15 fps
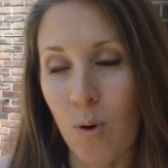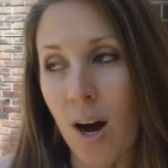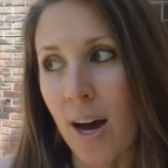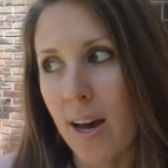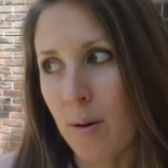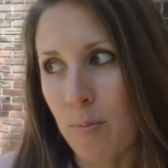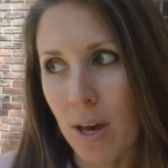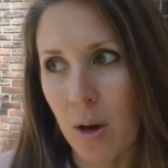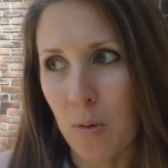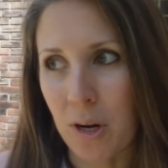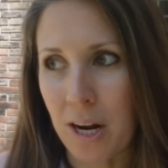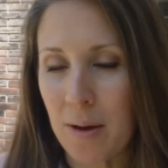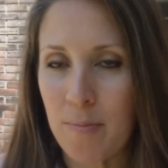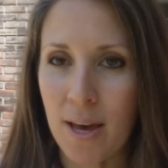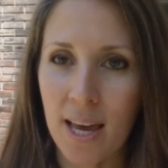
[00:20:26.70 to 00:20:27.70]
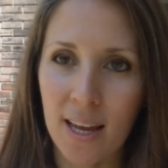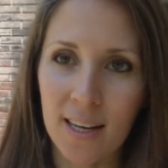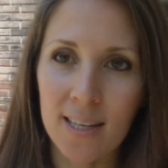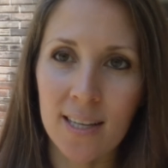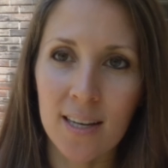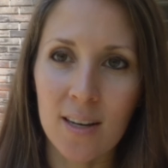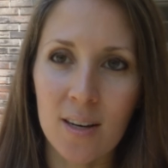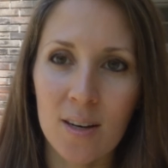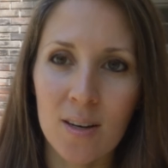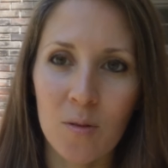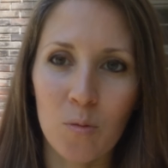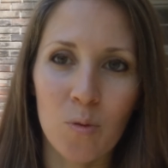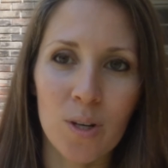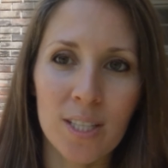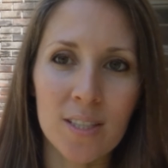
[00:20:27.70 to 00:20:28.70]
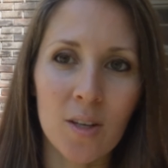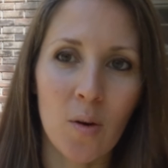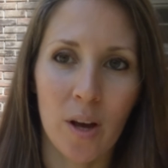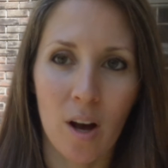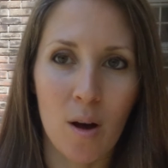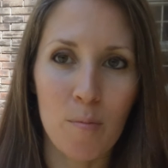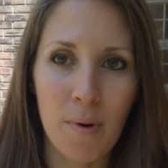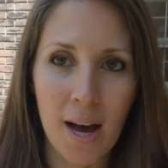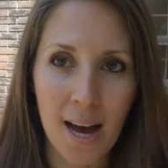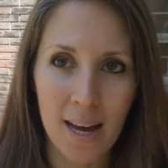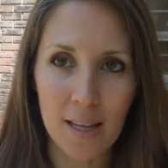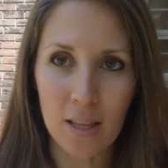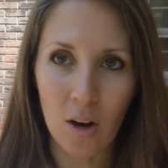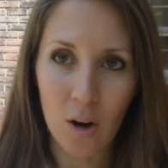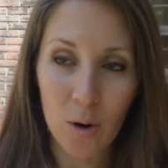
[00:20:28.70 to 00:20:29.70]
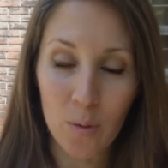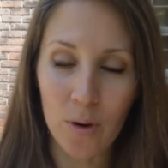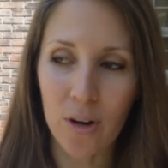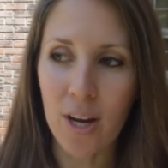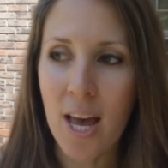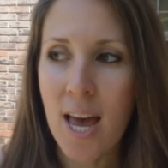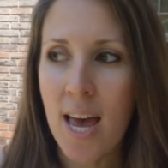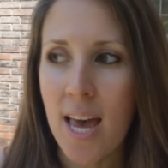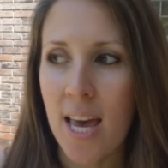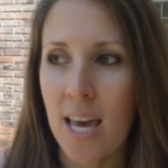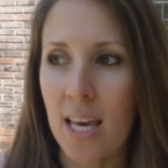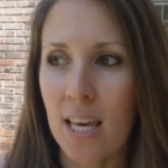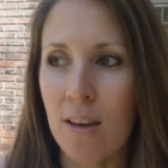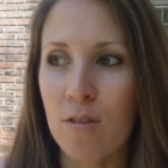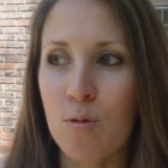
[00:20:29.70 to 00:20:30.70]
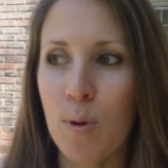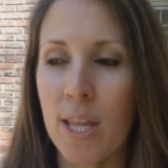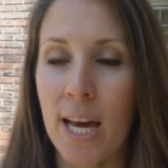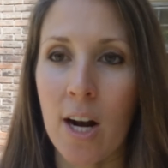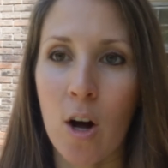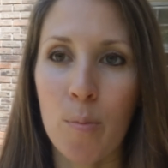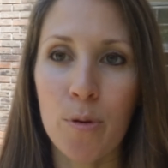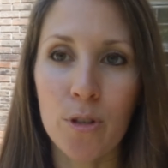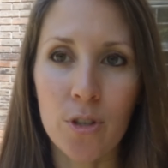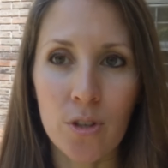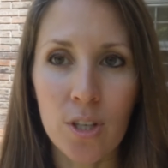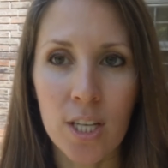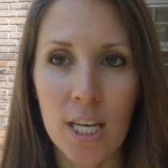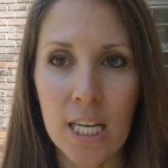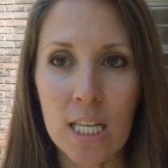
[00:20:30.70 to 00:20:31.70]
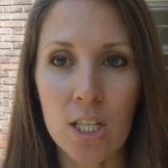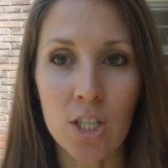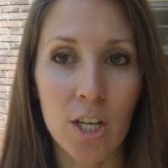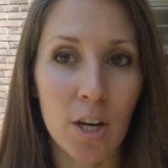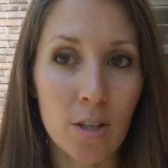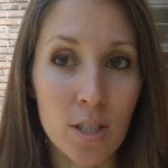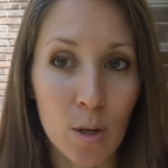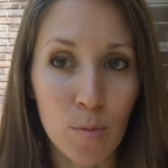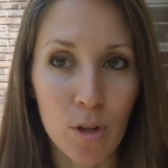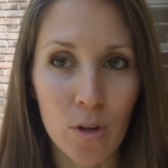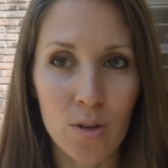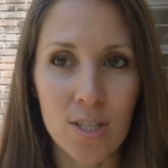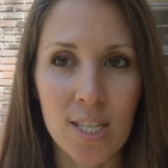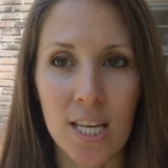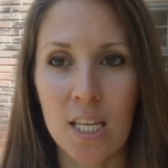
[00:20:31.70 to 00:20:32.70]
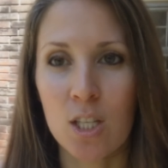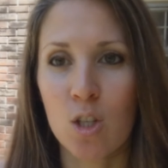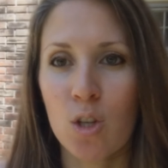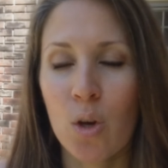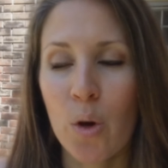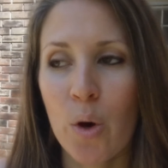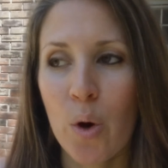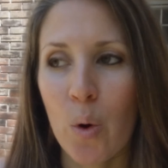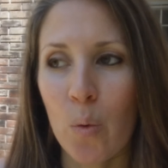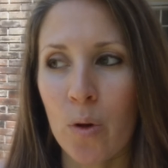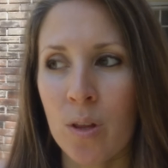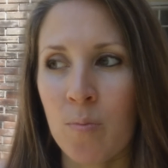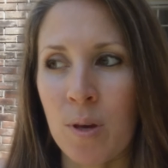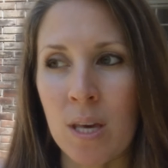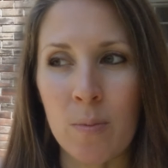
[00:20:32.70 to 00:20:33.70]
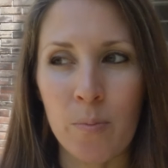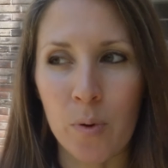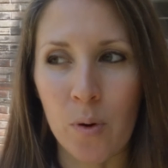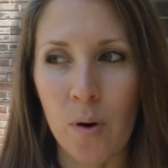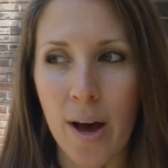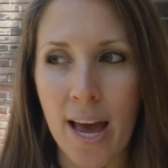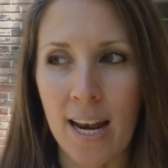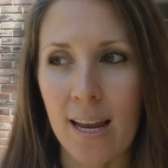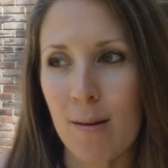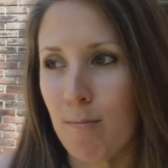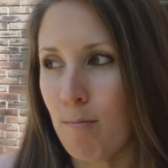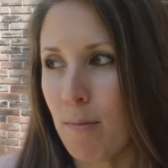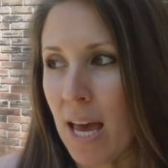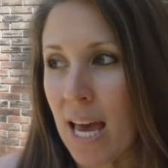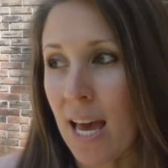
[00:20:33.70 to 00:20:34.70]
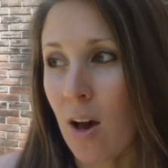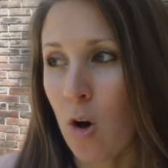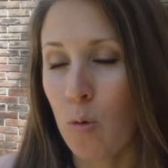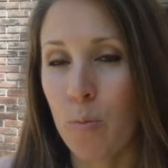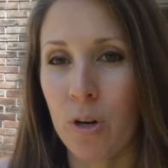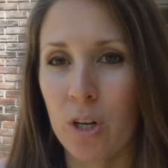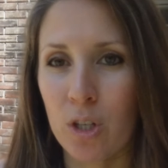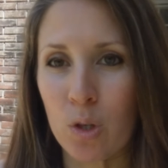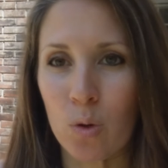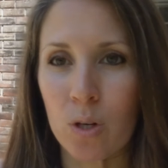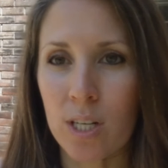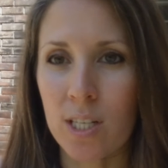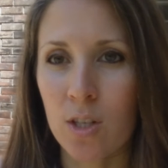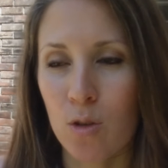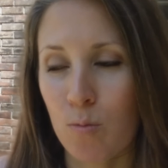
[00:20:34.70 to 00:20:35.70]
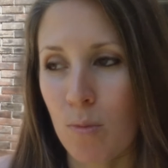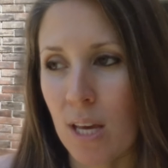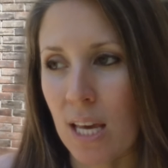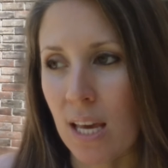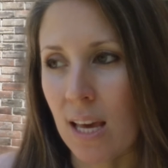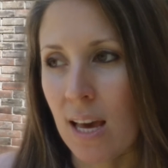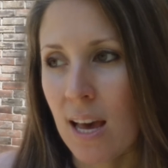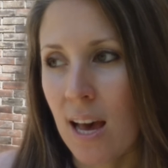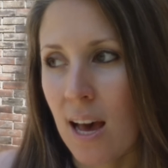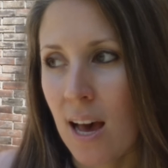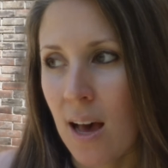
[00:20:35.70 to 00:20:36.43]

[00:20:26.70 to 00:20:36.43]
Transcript: why I paint what I paint and what's going on behind the artwork, it gives me that opportunity to share some of those things with people, and it may open a door to me